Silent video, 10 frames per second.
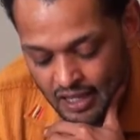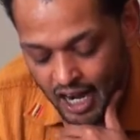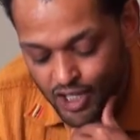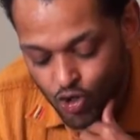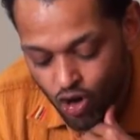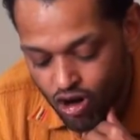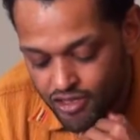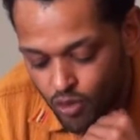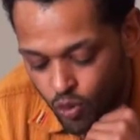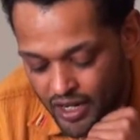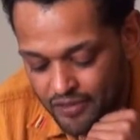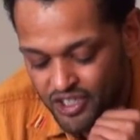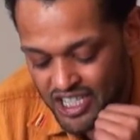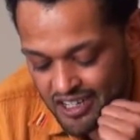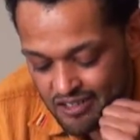I draw on the work of
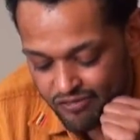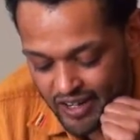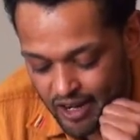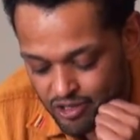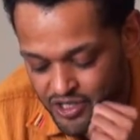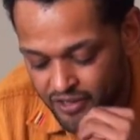Sudden Flowers,